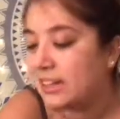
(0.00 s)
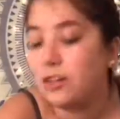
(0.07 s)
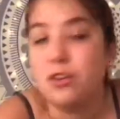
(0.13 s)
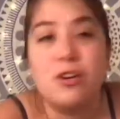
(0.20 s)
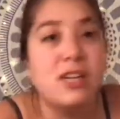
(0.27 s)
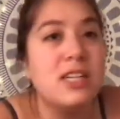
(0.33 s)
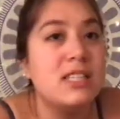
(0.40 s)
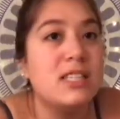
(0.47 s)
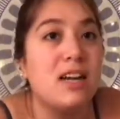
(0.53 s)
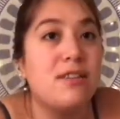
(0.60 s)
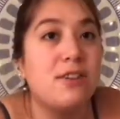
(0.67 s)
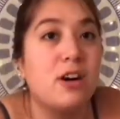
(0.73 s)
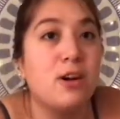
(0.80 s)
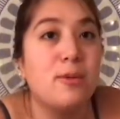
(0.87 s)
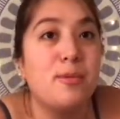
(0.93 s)
He likes
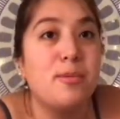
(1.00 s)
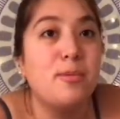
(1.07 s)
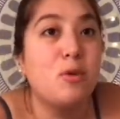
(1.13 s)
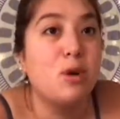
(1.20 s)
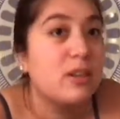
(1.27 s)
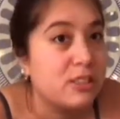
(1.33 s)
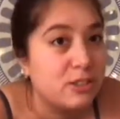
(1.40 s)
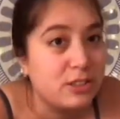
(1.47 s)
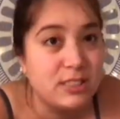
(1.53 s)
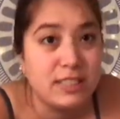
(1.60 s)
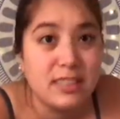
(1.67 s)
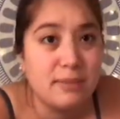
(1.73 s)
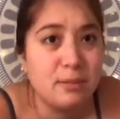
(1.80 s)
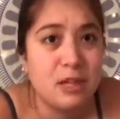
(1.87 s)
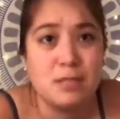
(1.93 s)
playing with it
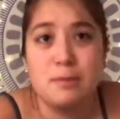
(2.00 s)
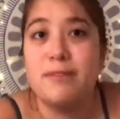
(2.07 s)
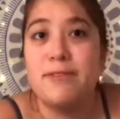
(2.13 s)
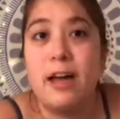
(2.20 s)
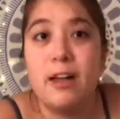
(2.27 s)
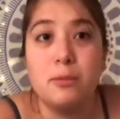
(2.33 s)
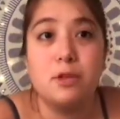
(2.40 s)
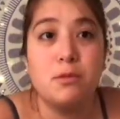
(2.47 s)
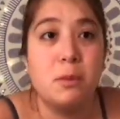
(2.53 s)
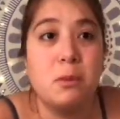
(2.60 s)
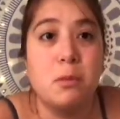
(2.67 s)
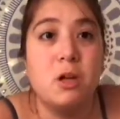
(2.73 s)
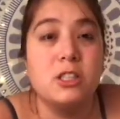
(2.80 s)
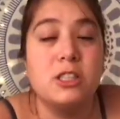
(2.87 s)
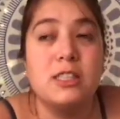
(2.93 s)
as it is,
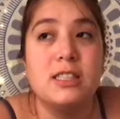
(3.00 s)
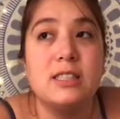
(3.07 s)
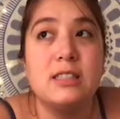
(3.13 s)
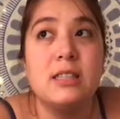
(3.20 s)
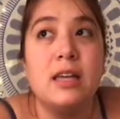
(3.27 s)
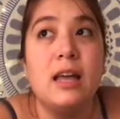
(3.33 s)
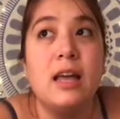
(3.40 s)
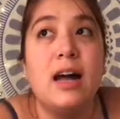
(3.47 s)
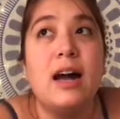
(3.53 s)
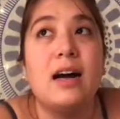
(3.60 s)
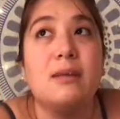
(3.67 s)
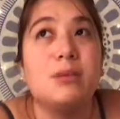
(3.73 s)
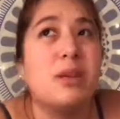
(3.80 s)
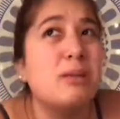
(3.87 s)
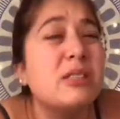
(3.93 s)
that's fine.
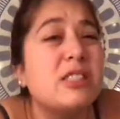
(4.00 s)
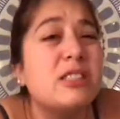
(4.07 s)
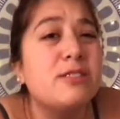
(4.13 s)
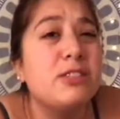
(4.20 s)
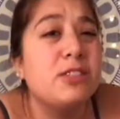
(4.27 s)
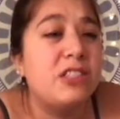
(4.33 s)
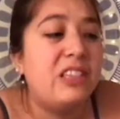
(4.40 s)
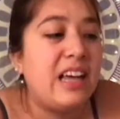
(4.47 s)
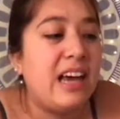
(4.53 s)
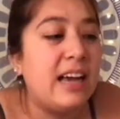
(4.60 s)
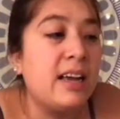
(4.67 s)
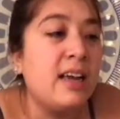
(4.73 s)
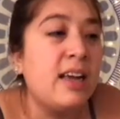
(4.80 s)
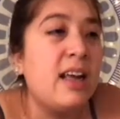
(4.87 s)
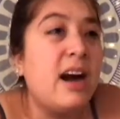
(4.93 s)
But yeah, so
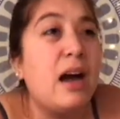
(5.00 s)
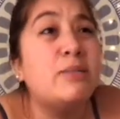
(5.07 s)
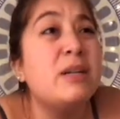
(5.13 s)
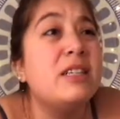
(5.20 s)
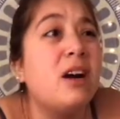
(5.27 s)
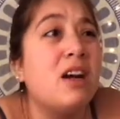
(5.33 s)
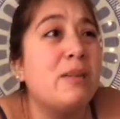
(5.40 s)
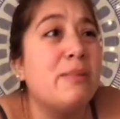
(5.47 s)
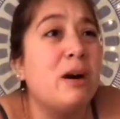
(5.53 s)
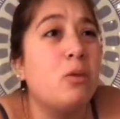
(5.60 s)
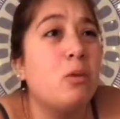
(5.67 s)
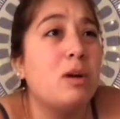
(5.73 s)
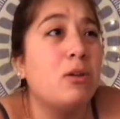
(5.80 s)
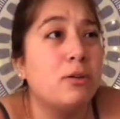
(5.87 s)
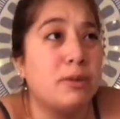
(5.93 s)
that's just some of the
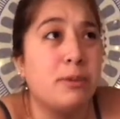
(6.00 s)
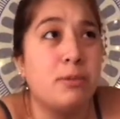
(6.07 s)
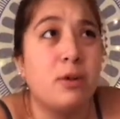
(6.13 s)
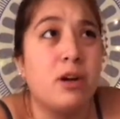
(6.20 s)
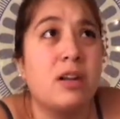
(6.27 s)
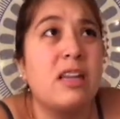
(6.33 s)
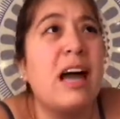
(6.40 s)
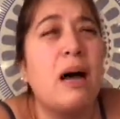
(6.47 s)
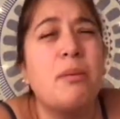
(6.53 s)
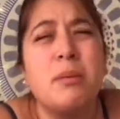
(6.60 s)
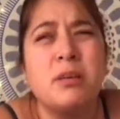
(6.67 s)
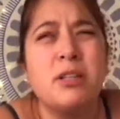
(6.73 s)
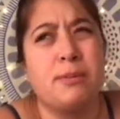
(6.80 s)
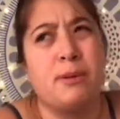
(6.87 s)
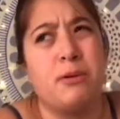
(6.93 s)
stuff that I brought
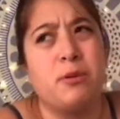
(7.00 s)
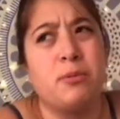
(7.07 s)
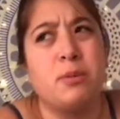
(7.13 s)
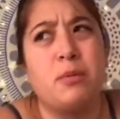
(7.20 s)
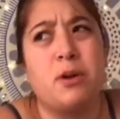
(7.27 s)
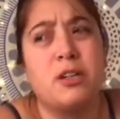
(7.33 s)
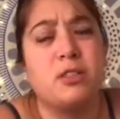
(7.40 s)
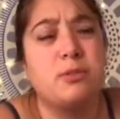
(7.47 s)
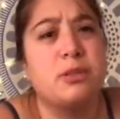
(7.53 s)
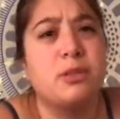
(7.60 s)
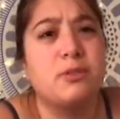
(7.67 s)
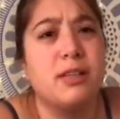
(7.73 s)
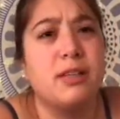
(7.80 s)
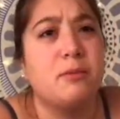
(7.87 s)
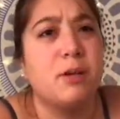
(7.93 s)
to
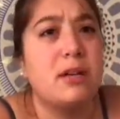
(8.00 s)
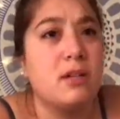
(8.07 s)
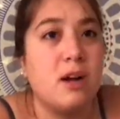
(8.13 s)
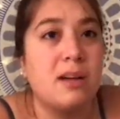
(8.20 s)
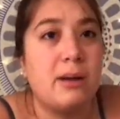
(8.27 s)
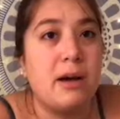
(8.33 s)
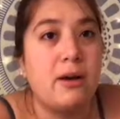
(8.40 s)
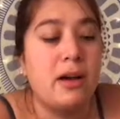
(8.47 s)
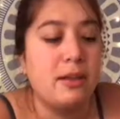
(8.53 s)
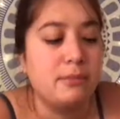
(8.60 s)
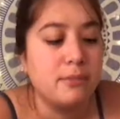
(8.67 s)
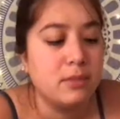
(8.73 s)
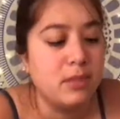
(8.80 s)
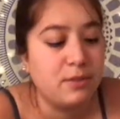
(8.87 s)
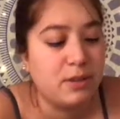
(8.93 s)
show. That's like most of
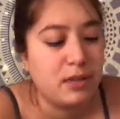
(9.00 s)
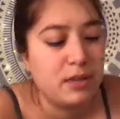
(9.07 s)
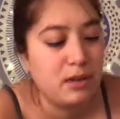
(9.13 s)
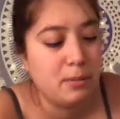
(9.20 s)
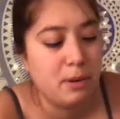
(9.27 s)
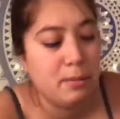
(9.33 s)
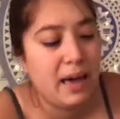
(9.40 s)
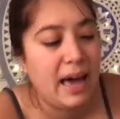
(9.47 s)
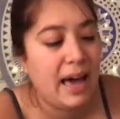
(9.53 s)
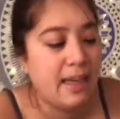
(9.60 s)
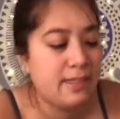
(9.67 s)
his toys.